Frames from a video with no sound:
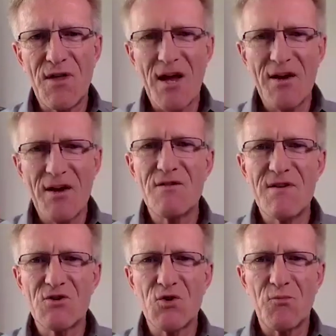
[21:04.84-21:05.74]
their
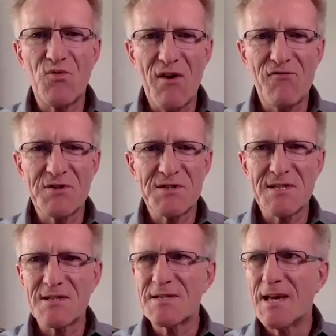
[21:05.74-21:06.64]
individual
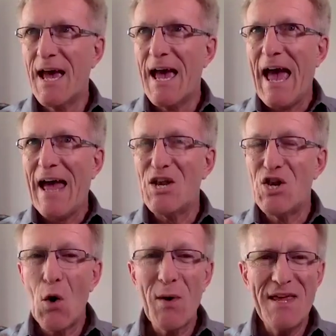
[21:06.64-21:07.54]
preferences. And
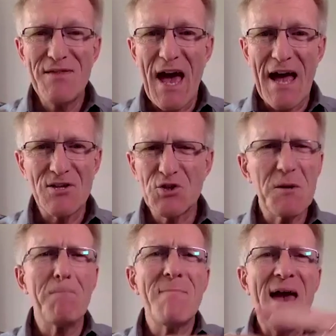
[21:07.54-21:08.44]
knowing that
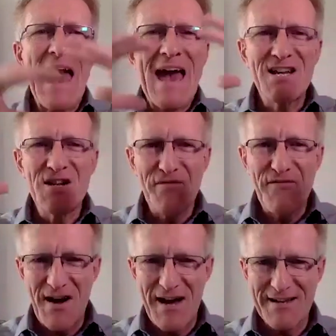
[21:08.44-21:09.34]
just
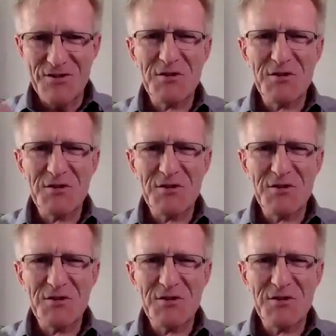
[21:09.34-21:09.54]
magnified